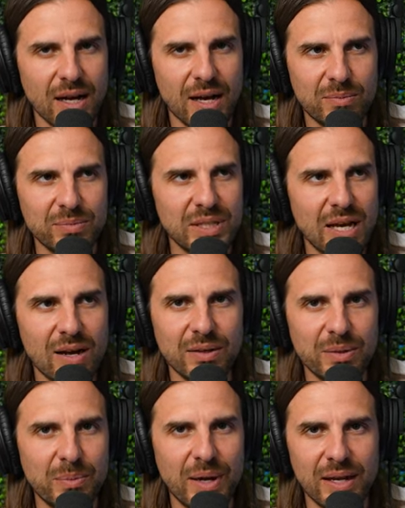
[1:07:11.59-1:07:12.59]
I'm
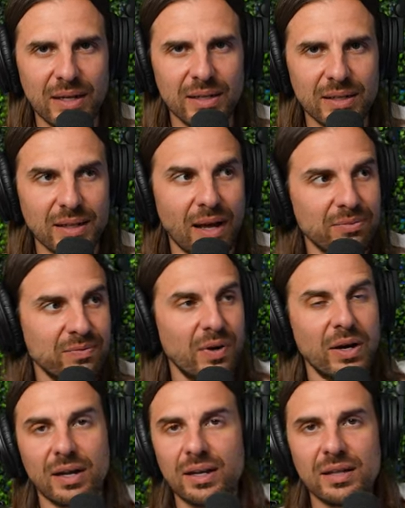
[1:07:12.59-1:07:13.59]
telling you, man, that
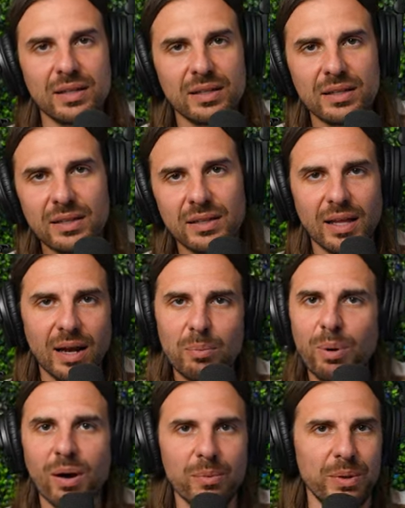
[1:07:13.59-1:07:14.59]

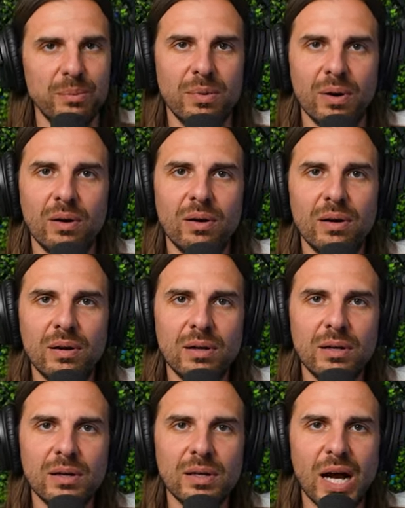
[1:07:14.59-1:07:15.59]
apartment, bro.
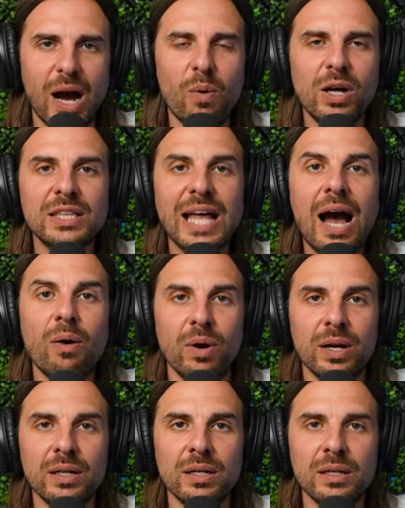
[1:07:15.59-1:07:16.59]
It's I want crazy. That
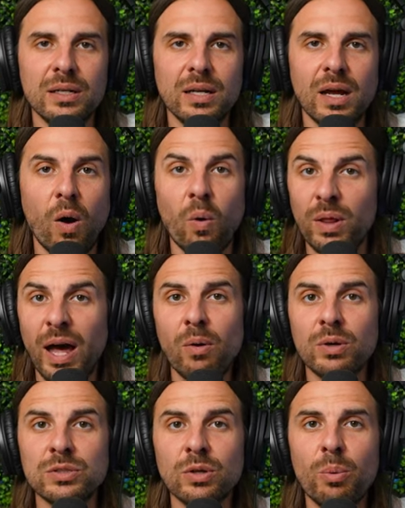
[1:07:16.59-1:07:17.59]
one. Oh, that
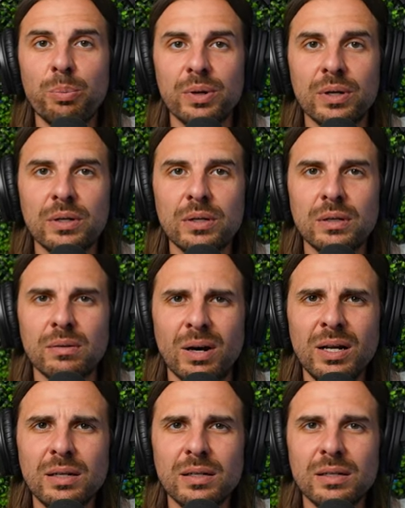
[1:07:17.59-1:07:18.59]
one's open.
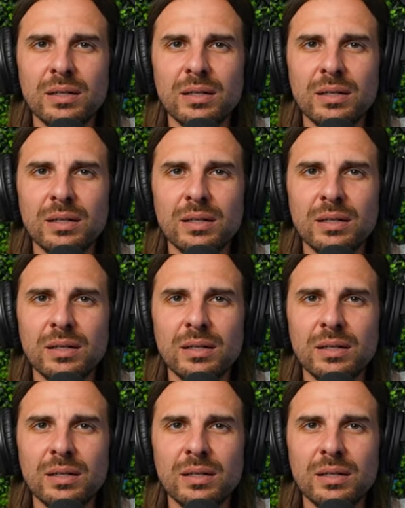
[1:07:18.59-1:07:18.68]
What?